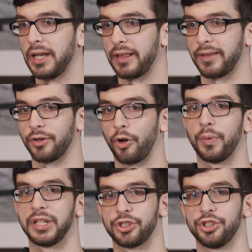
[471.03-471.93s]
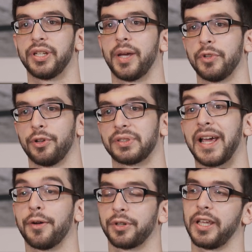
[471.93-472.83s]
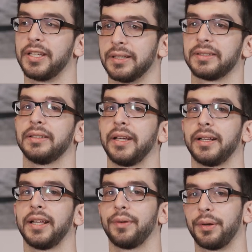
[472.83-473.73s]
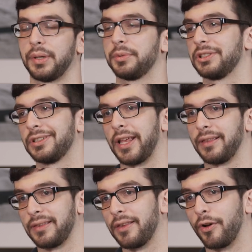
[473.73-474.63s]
And then already GTM knows, okay, here's the data layer variable, and